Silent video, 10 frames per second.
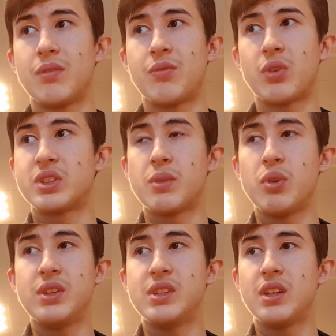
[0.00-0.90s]
for some
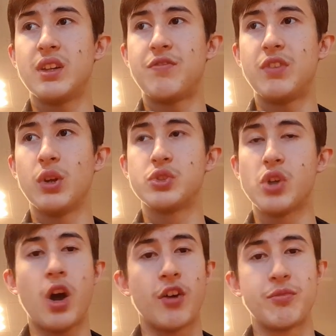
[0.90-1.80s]
reason it feels
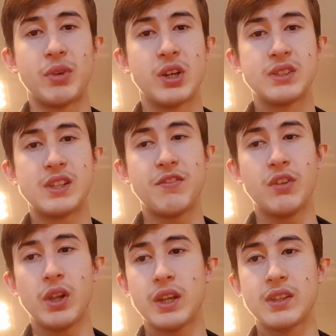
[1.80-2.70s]
off, because they
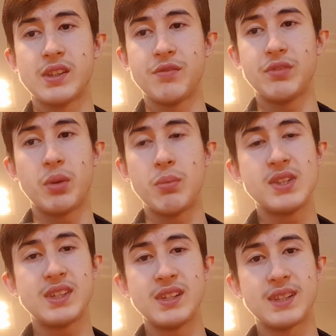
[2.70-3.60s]
feel like they're
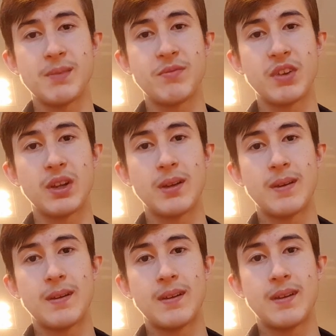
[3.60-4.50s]
missing something.
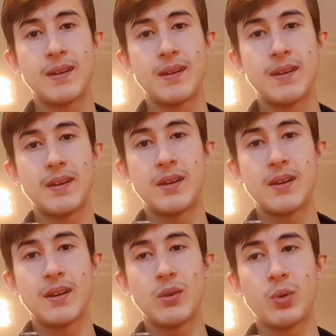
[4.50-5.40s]

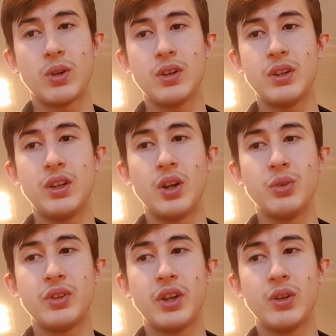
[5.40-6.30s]
Well,
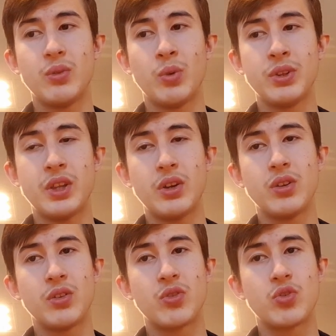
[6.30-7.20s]
what
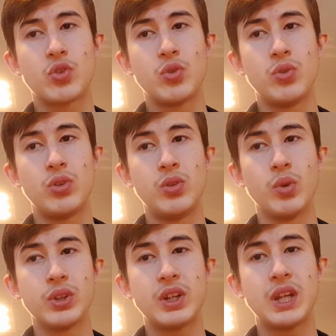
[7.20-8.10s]

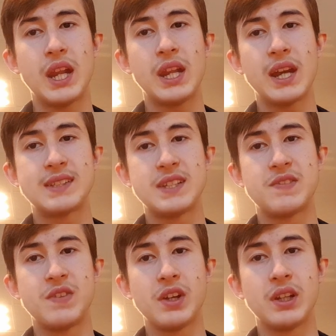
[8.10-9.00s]
they're getting as this
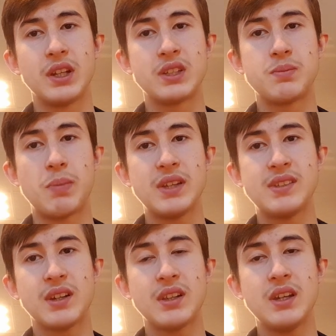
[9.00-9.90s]
feeling, it's
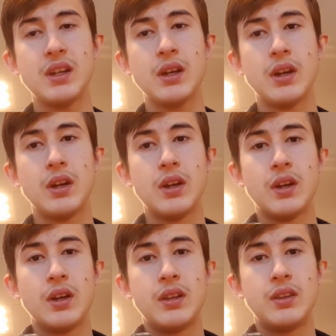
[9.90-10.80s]
basically
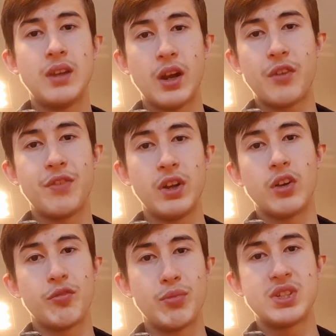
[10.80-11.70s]
their
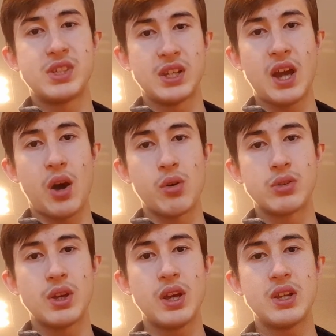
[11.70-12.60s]
fear of missing out.
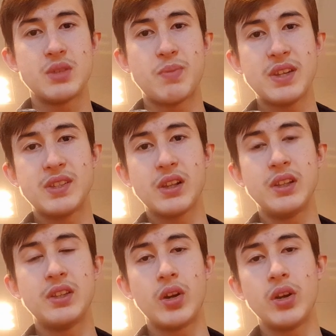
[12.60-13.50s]
It is
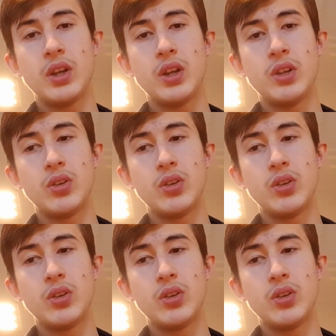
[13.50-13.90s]
basically their